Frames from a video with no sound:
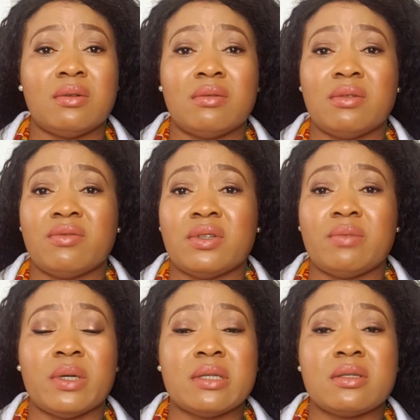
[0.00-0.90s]
You know, for the
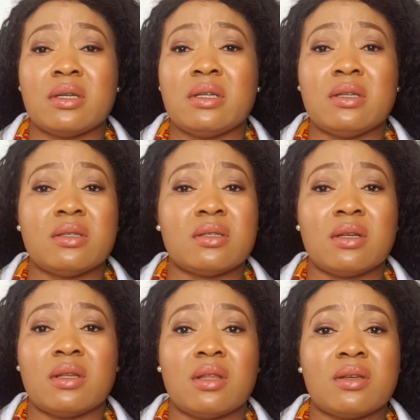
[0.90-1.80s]
past 10 years
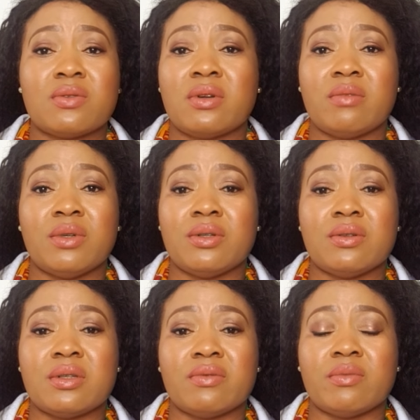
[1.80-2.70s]
now, that's what I've been
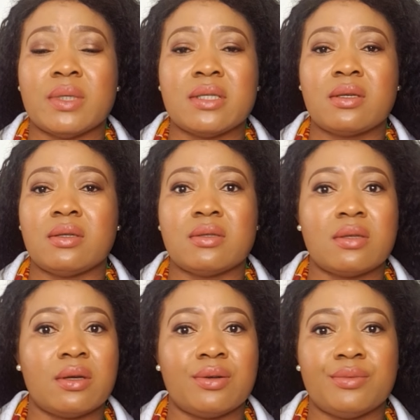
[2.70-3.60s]
using for my skin,
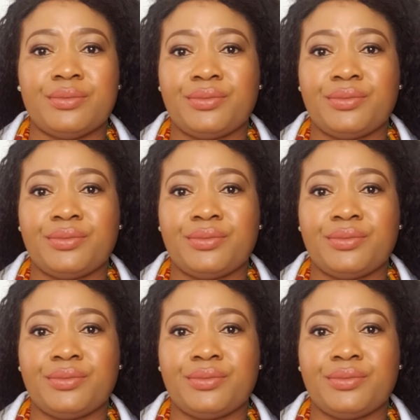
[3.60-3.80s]
serum.